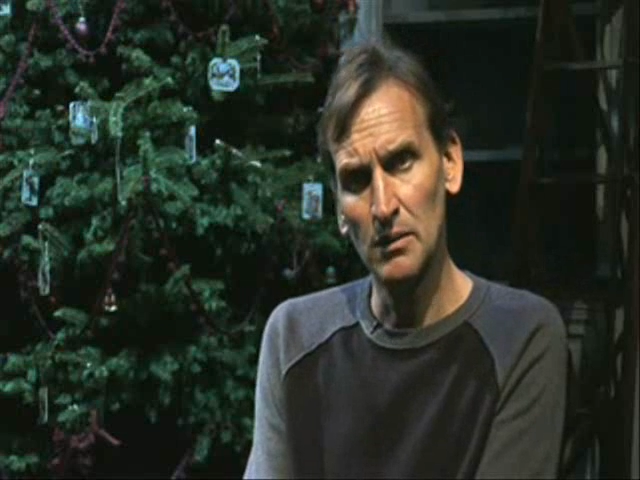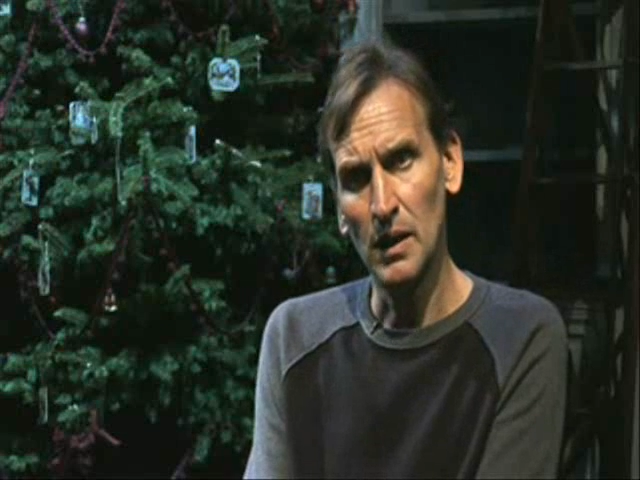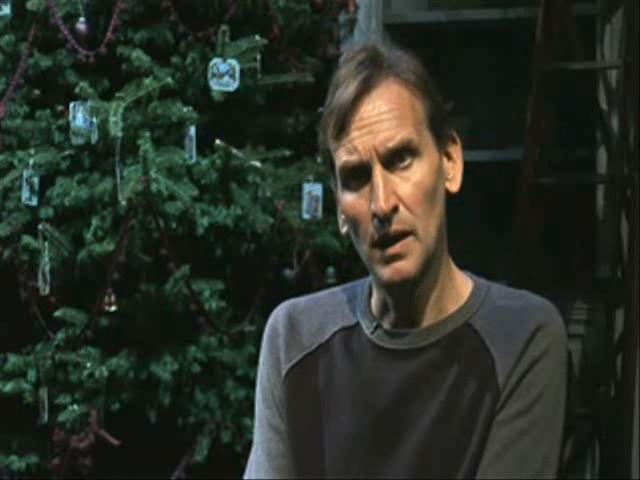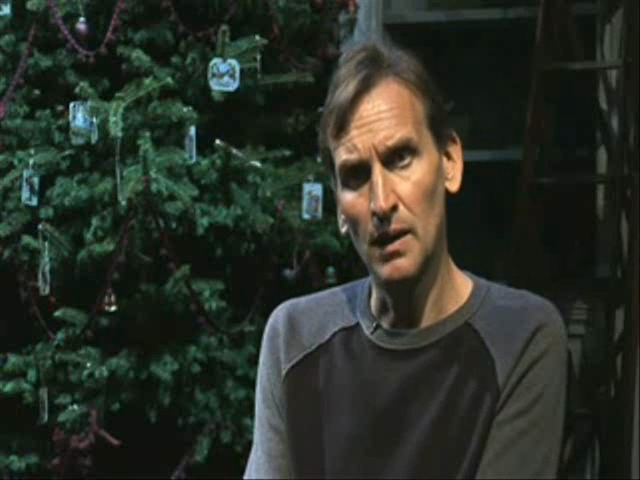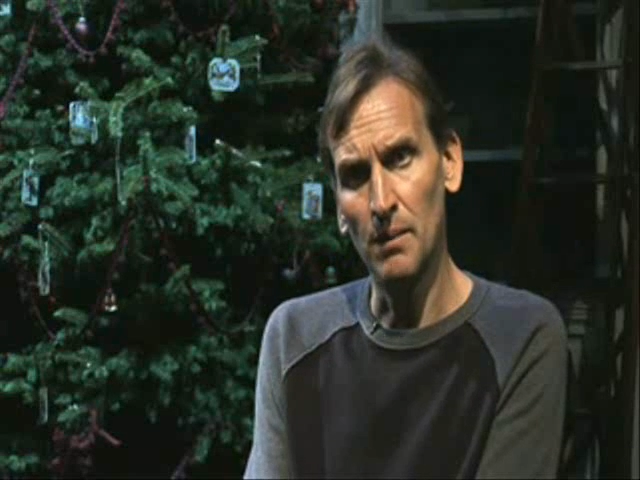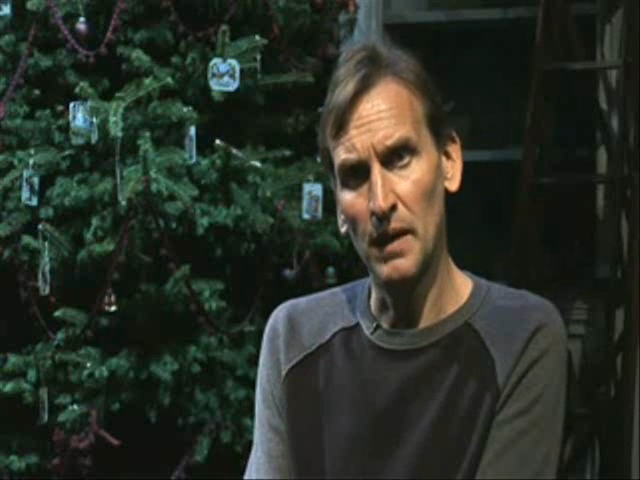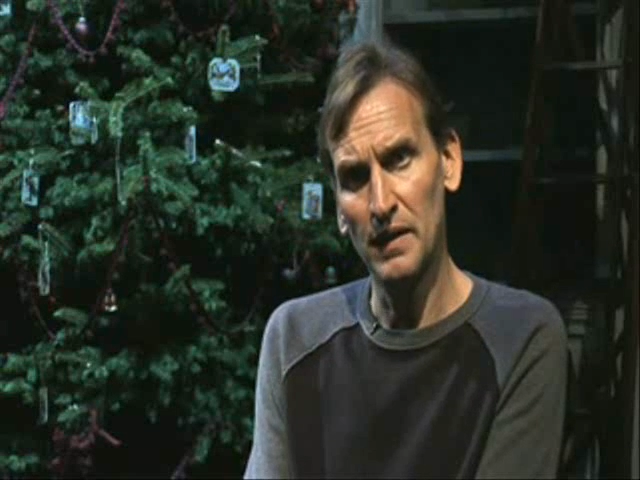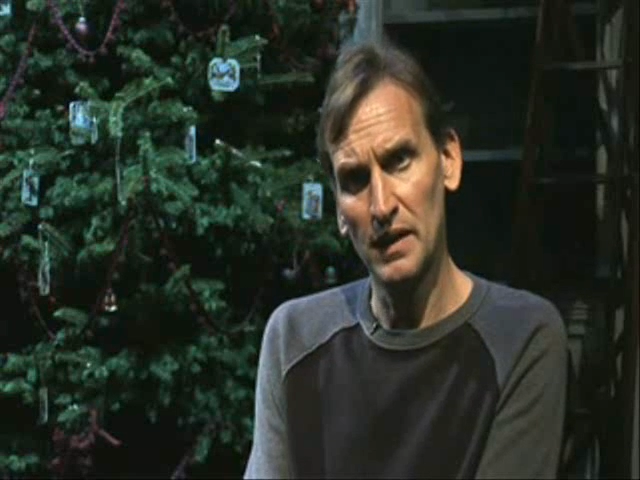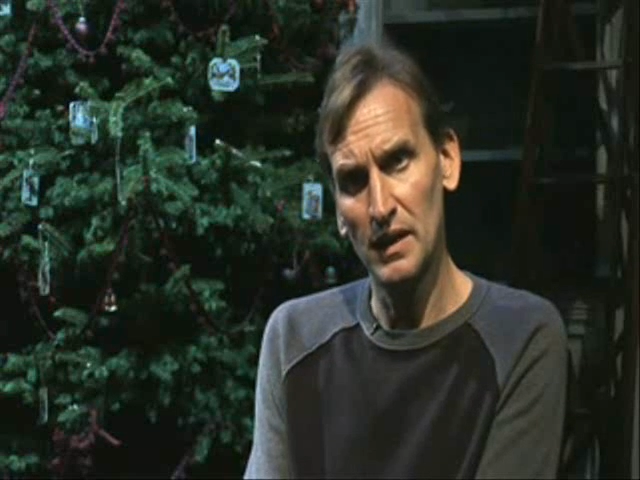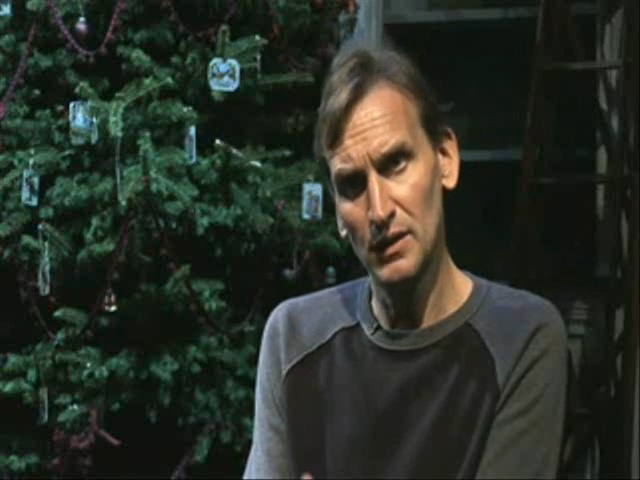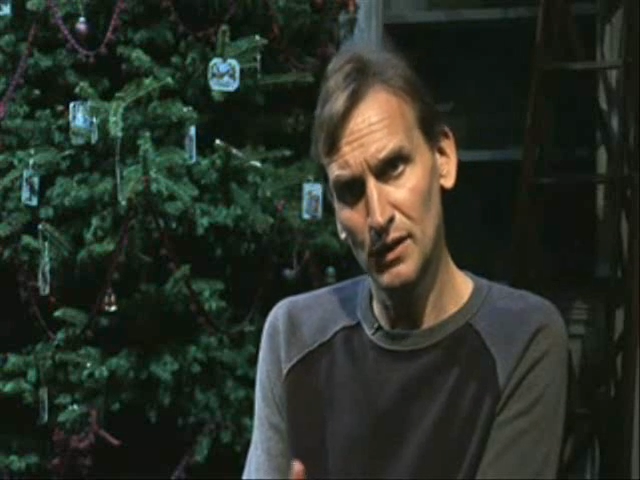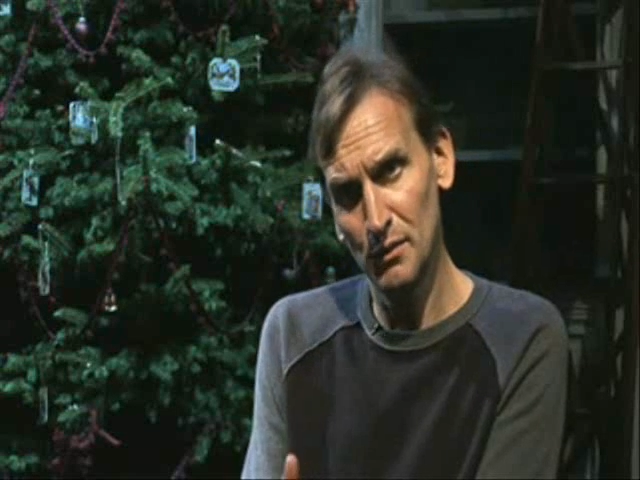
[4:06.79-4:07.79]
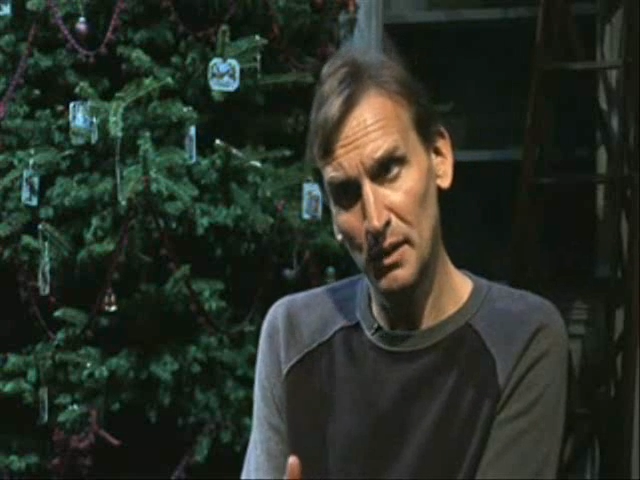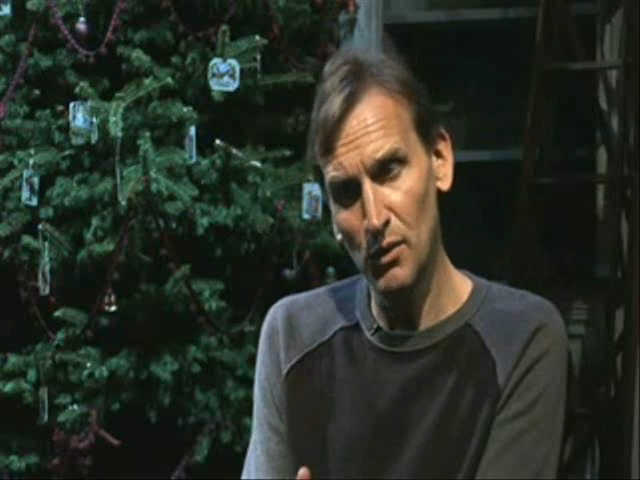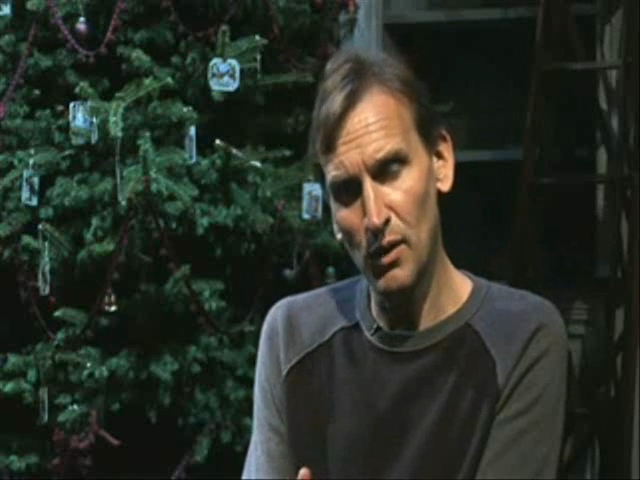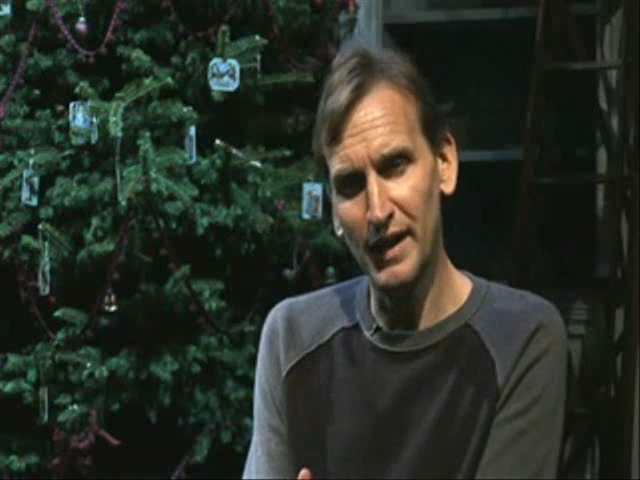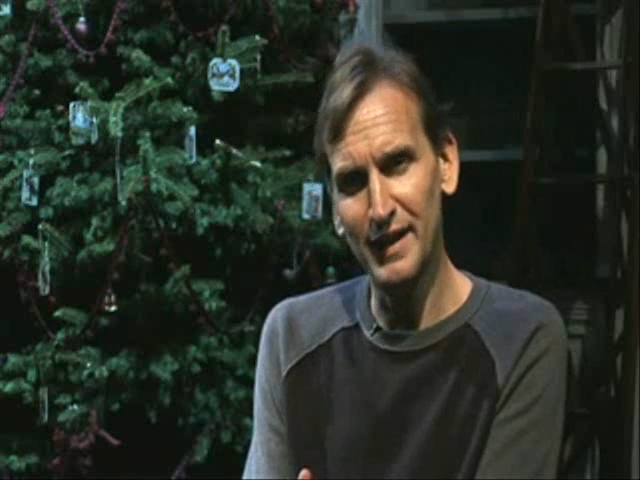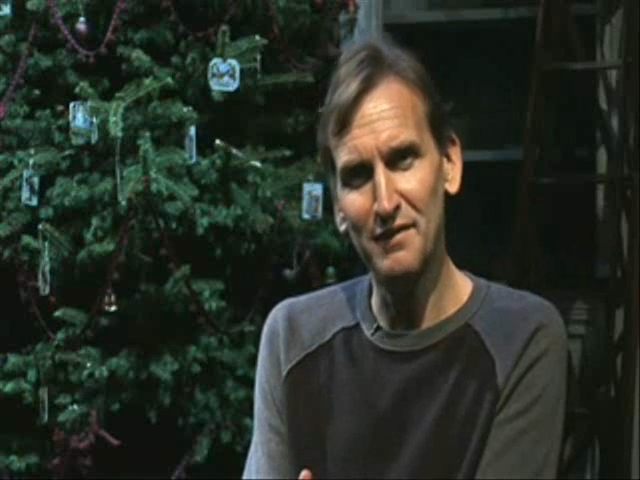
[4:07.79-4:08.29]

I think he's going to be quite a